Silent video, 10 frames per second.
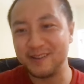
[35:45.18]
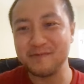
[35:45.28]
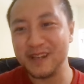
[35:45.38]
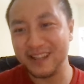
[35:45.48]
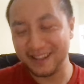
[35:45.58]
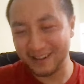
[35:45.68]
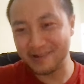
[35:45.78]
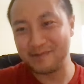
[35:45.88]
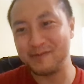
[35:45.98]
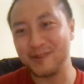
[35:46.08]
meeting
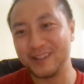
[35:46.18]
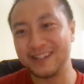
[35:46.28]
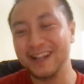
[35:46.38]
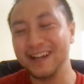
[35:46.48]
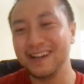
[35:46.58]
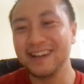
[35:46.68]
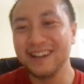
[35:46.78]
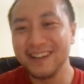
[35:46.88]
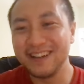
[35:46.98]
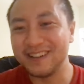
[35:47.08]
are booked
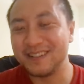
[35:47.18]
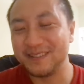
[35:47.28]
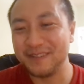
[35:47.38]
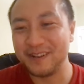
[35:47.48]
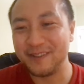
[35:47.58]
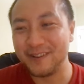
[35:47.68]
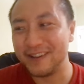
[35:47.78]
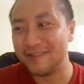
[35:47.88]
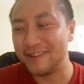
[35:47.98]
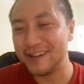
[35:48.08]

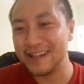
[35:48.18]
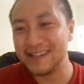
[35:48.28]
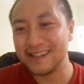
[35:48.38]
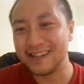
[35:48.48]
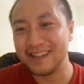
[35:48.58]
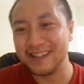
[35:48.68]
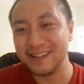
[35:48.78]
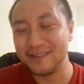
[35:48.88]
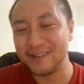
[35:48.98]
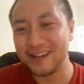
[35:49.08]
very densely if
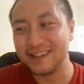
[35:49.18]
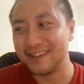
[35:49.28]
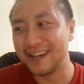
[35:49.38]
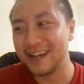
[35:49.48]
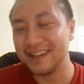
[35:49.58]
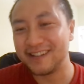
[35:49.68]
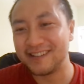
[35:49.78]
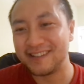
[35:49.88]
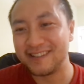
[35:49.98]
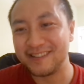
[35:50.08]
you look at the
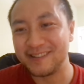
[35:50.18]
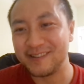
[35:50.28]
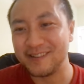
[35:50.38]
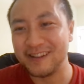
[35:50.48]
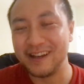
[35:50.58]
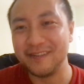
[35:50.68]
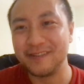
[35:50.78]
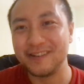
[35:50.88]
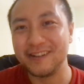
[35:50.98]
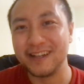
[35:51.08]
calendar. So I
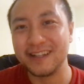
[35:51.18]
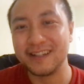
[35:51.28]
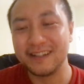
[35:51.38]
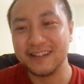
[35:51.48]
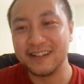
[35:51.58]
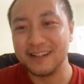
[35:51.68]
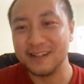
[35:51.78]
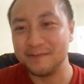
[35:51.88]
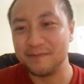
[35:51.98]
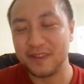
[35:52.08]
feel like
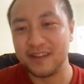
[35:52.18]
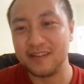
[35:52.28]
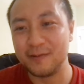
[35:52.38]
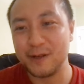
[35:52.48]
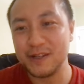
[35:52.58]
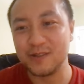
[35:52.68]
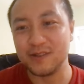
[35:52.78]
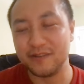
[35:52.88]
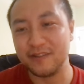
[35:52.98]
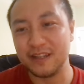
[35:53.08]
the ratio
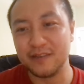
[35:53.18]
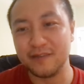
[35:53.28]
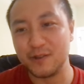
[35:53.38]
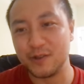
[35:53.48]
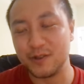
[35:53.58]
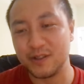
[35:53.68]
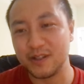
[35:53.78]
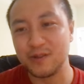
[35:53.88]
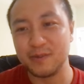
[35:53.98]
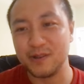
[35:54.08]
of individual
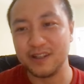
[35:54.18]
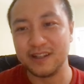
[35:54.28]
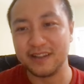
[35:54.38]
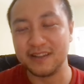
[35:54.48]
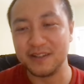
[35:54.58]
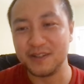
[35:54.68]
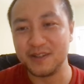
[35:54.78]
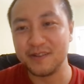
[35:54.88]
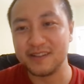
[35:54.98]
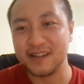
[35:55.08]
contributing, like the
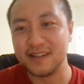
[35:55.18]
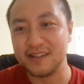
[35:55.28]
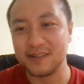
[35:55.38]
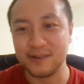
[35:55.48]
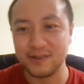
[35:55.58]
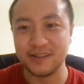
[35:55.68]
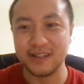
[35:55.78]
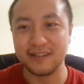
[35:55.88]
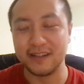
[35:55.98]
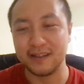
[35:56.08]
engineering side, is going to
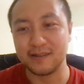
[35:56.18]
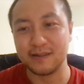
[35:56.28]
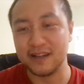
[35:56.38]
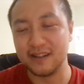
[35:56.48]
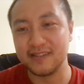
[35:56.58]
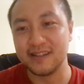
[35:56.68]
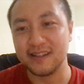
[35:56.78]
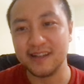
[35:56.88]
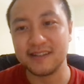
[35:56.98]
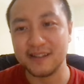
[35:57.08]
get like less and
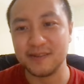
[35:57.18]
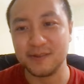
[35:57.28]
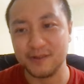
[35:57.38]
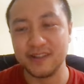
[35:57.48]
less as you